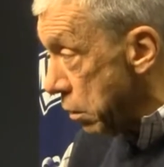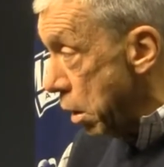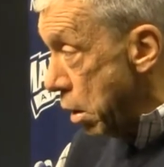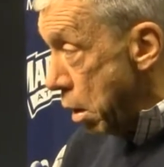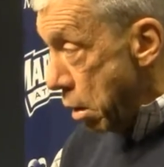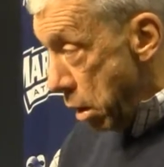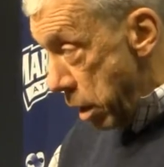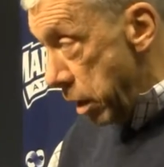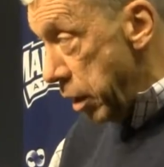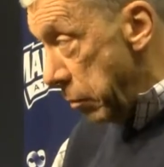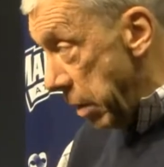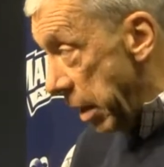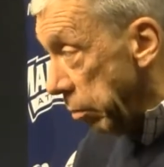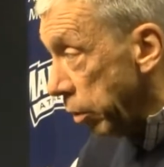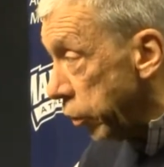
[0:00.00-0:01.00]
and to
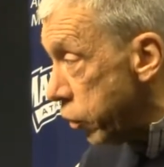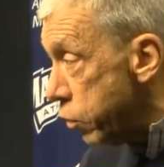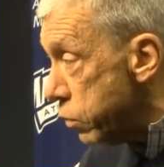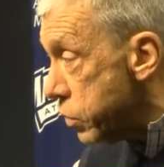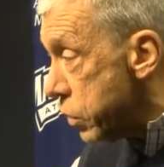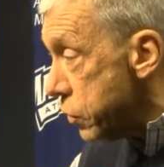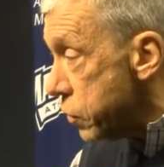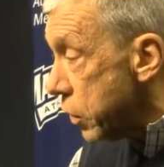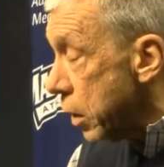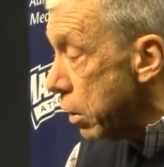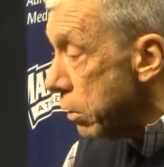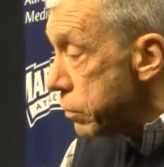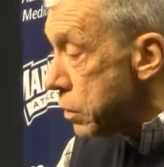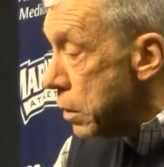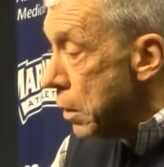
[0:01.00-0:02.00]
be able to use his
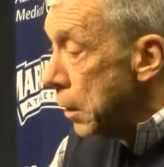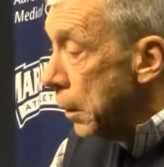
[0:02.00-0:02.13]
skills.